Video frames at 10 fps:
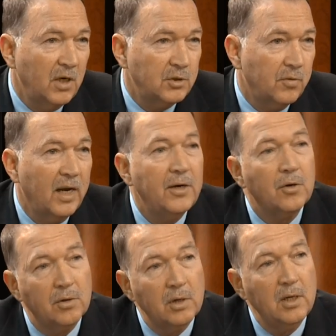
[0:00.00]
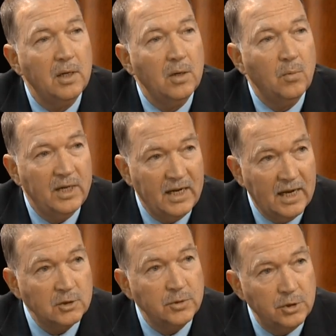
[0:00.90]
much greater when they
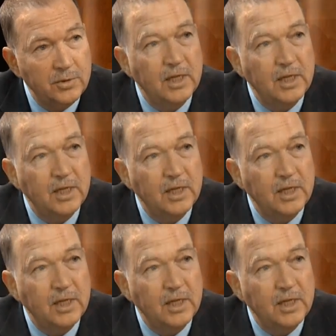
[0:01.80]
actually do